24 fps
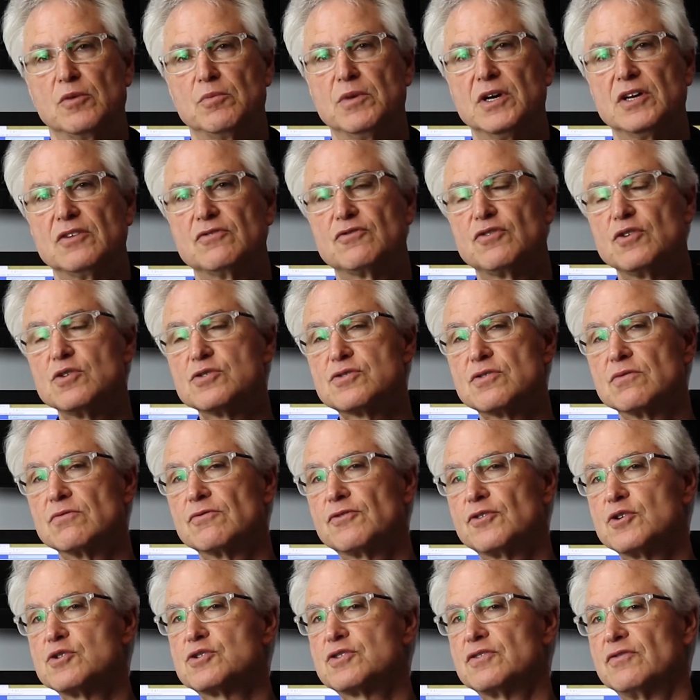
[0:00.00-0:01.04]
But
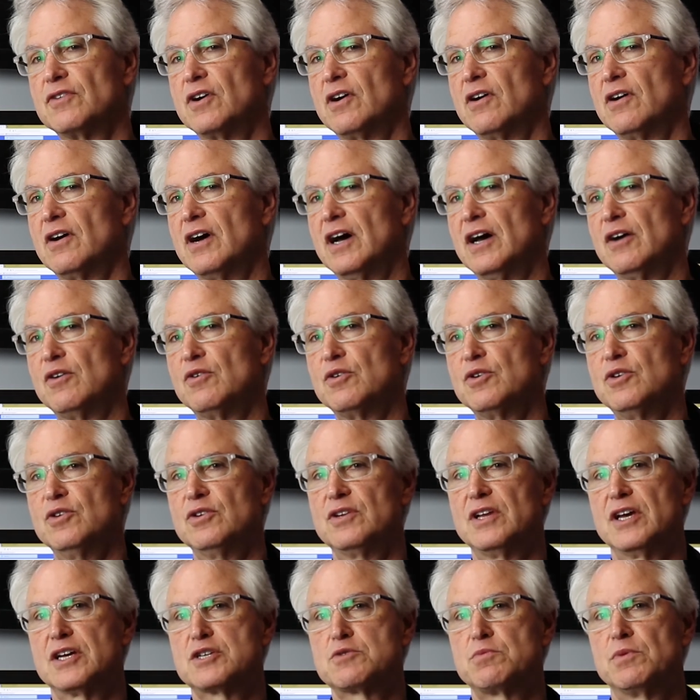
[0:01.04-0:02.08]
first of all, I owe you
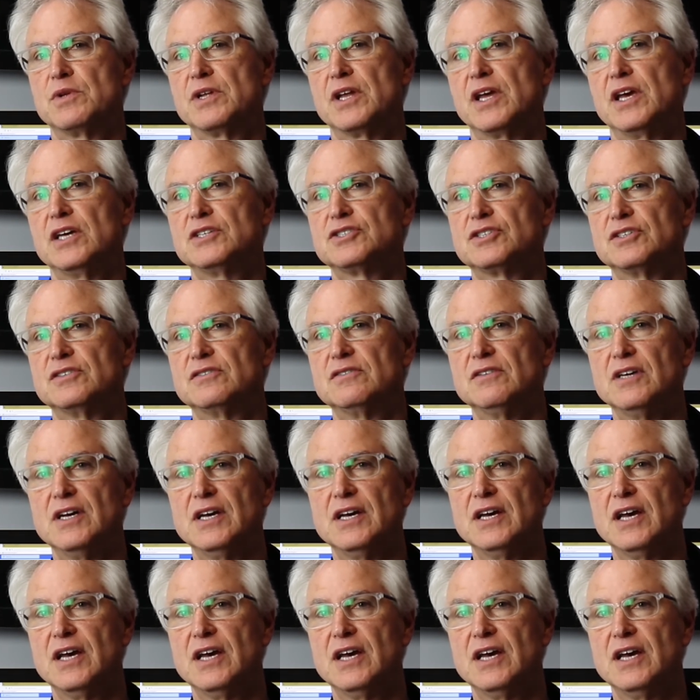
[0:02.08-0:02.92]
an explanation